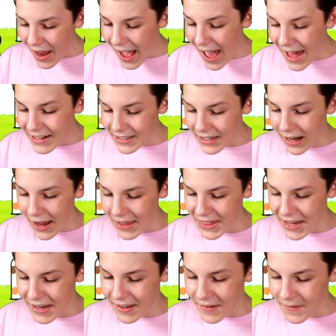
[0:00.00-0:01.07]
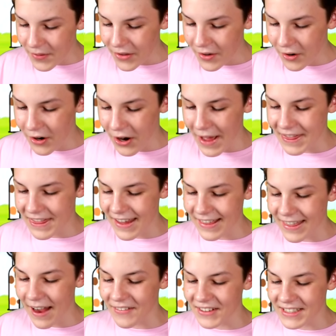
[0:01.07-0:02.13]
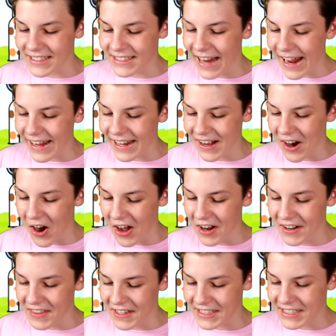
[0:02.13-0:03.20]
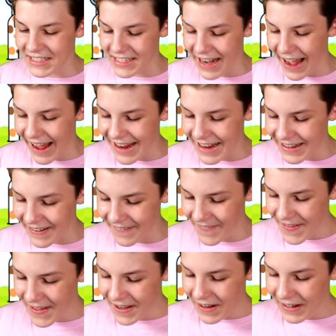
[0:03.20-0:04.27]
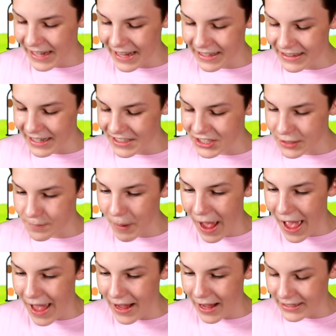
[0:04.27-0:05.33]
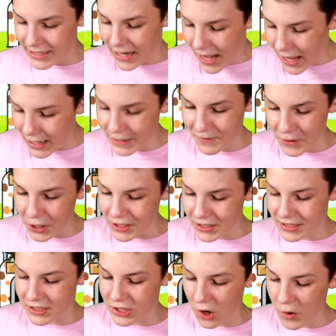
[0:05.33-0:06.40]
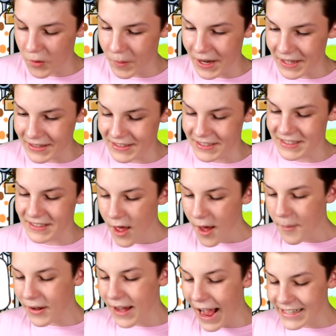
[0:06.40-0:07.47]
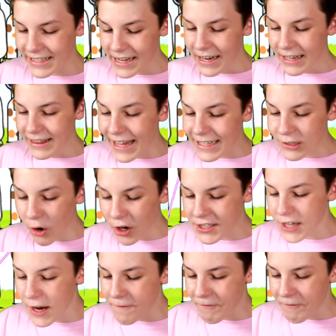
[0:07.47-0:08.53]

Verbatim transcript: And I think... Oh, I think that one's taking on the snake. Okay, let's just buy a ton of those tall ones. But guys, let's also